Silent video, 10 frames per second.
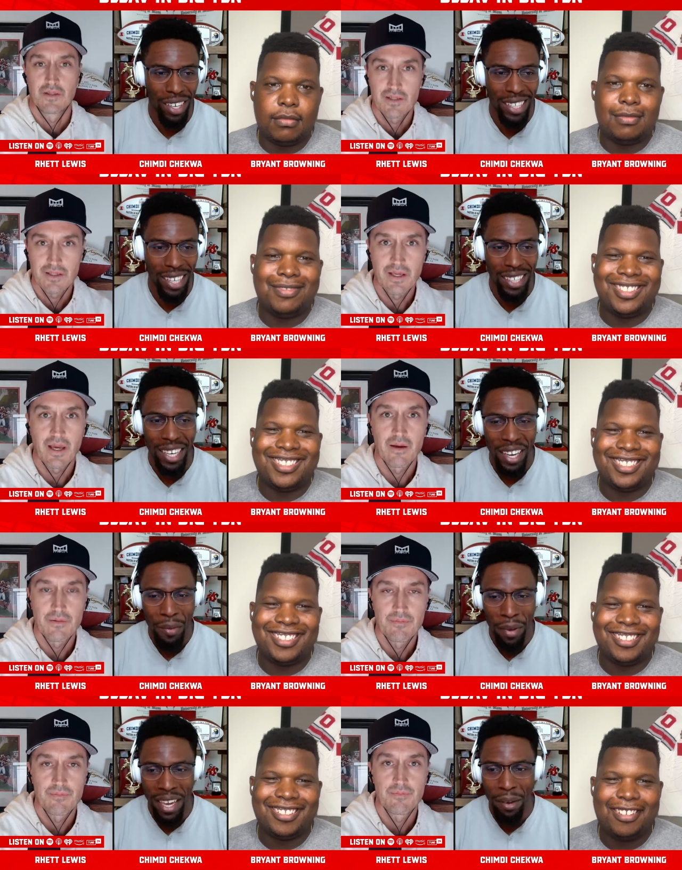Speaker 1: right? Like yeah.
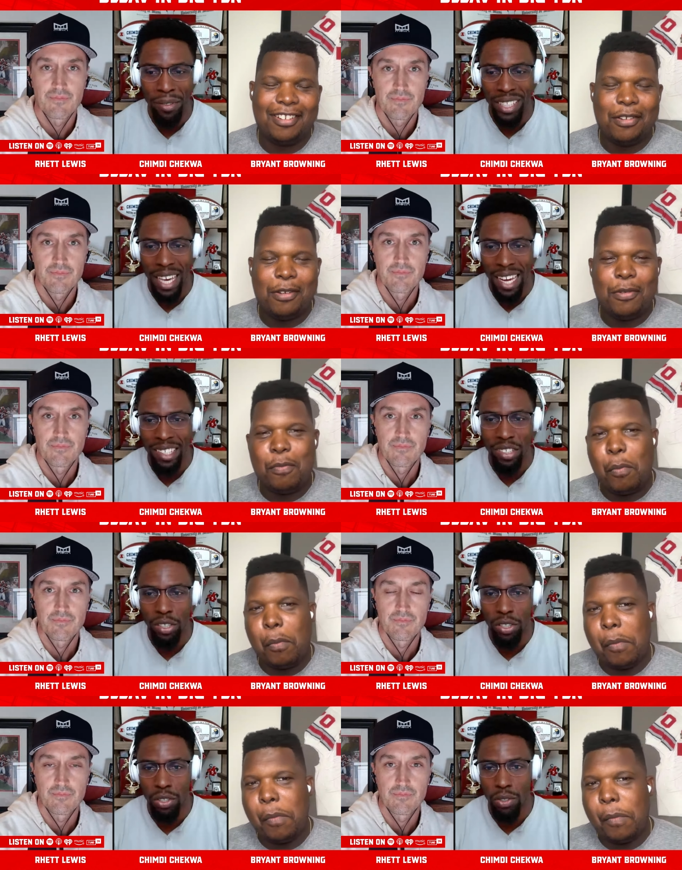be able to
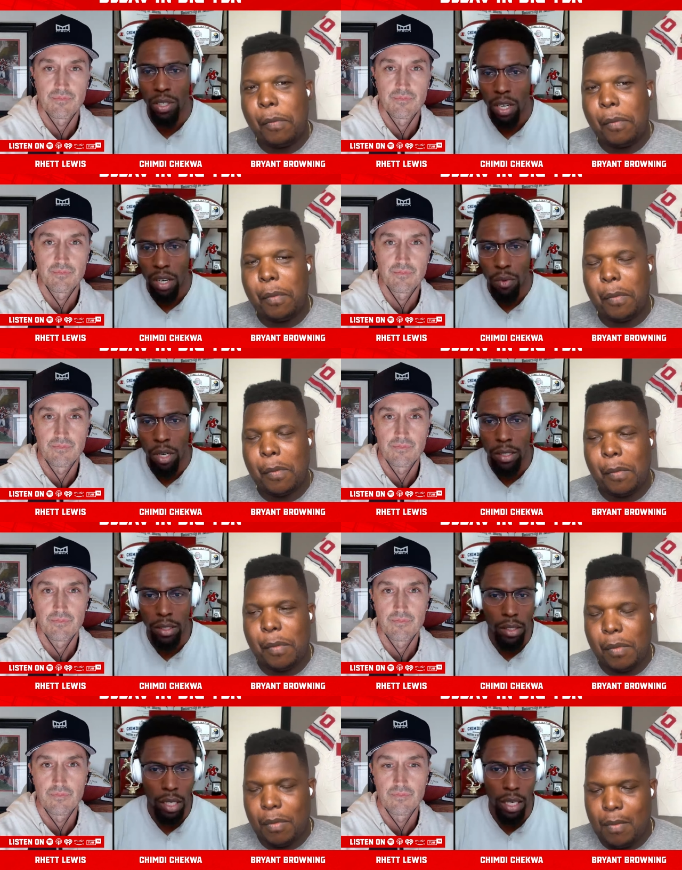execute what
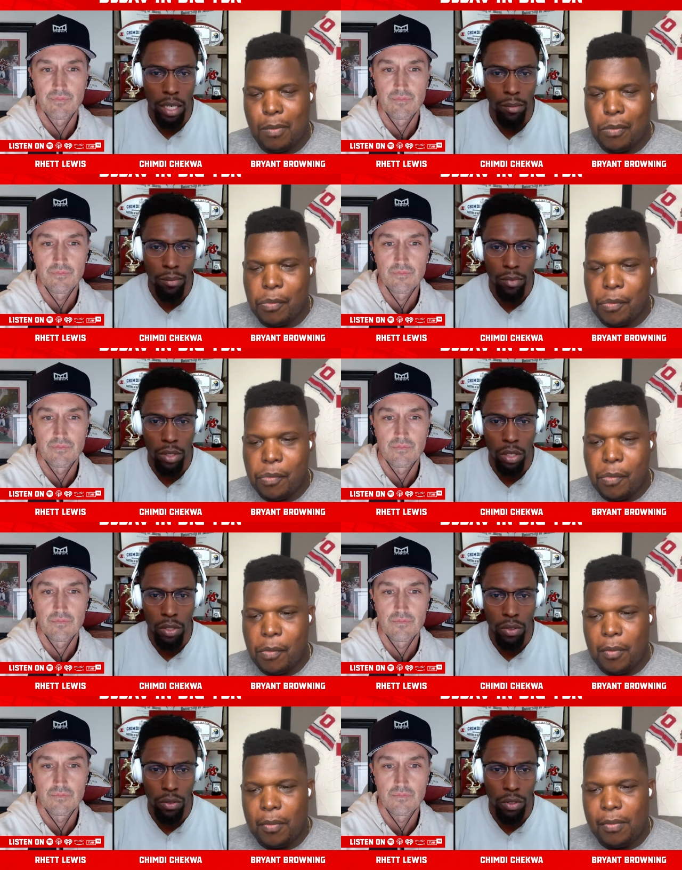um, you know
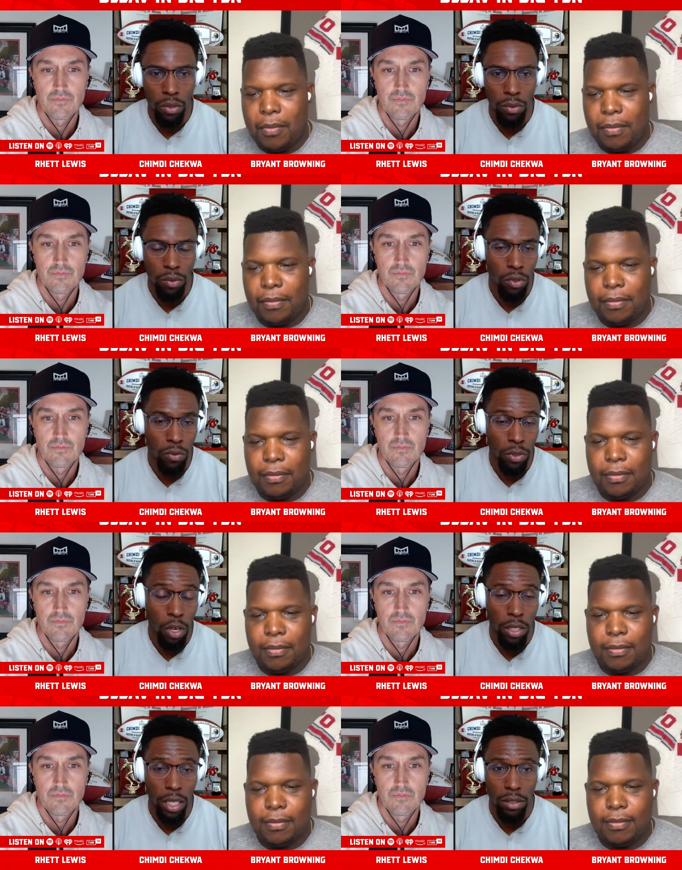you you you've
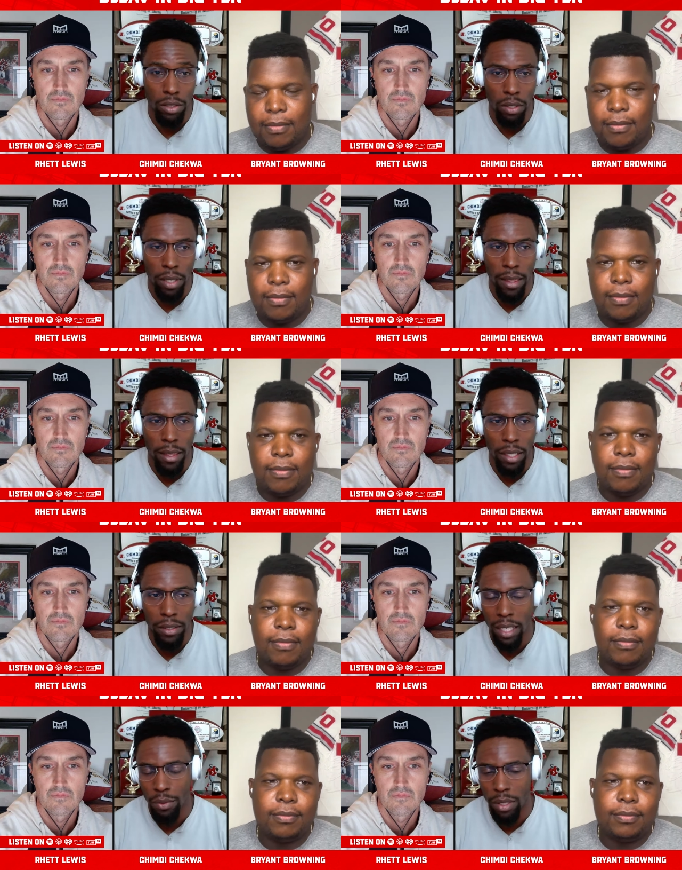gone out to do. And I think
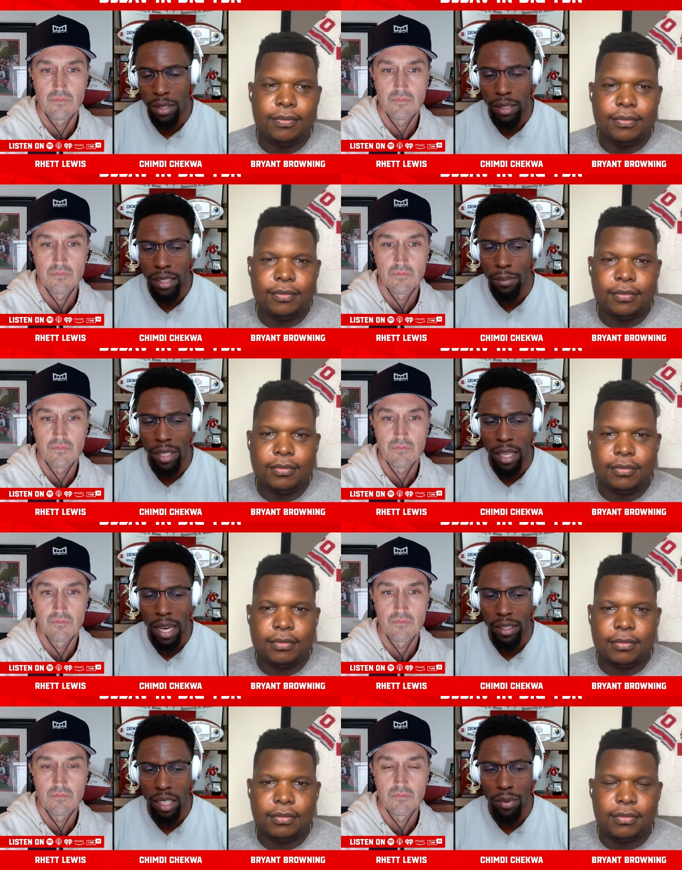that's what slipped the
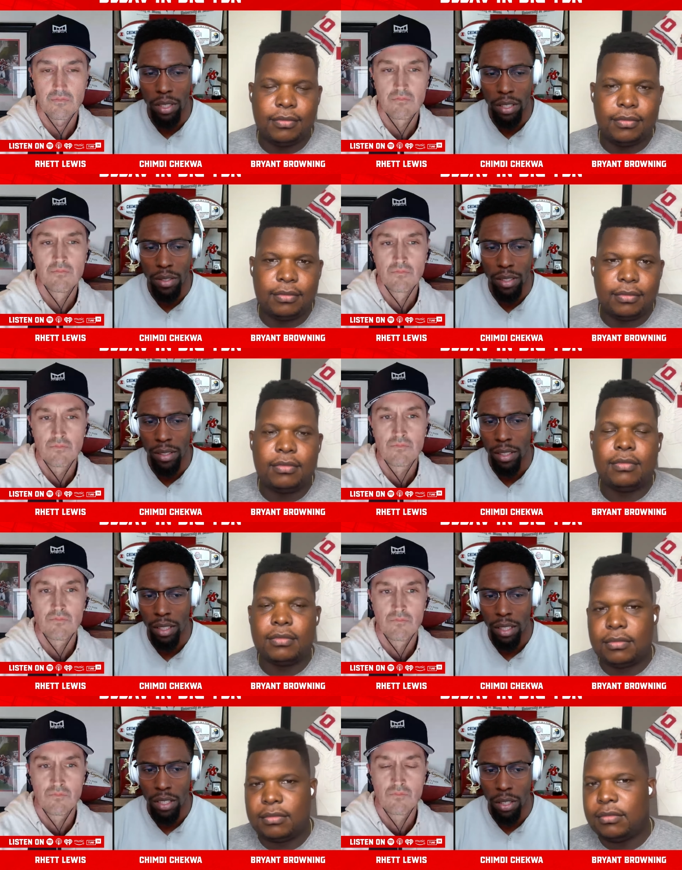last couple years. And you
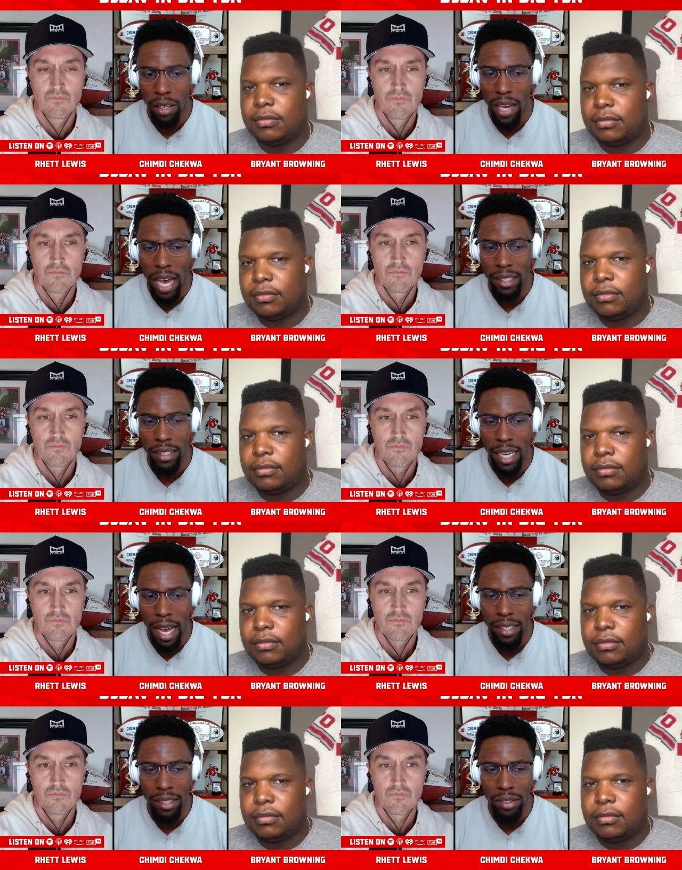know they've had the
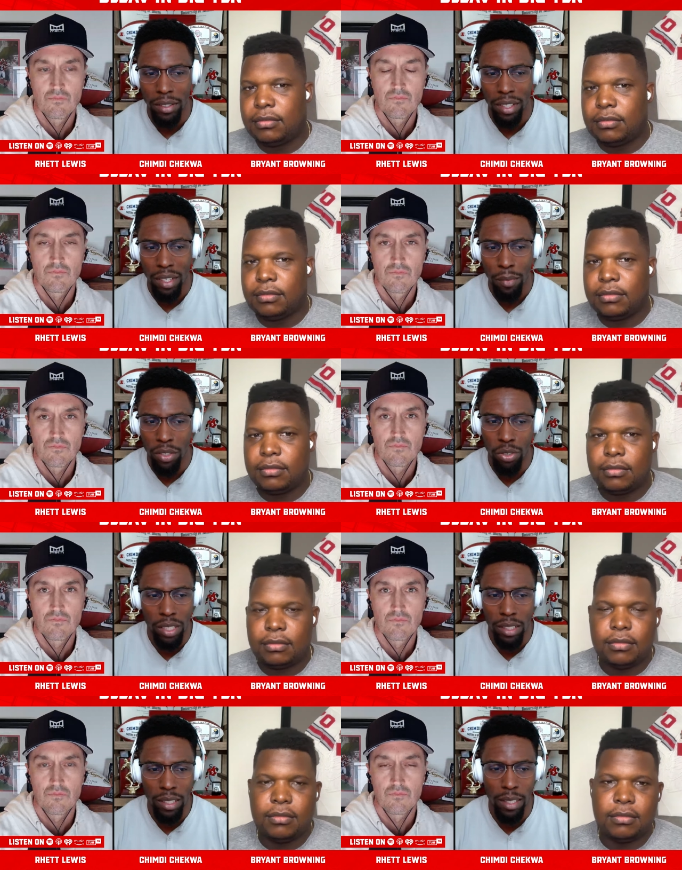talent, but you
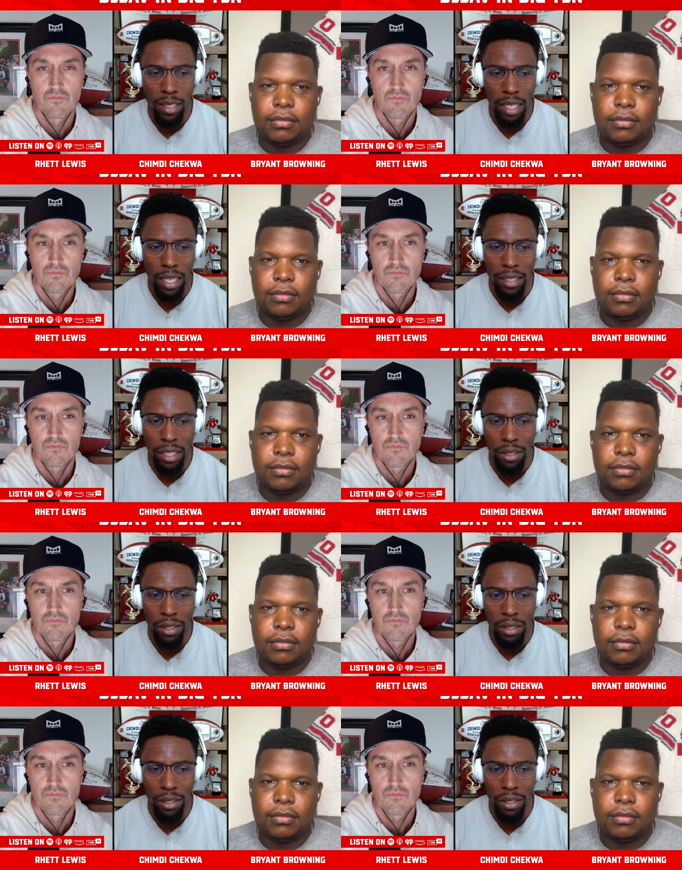can just see that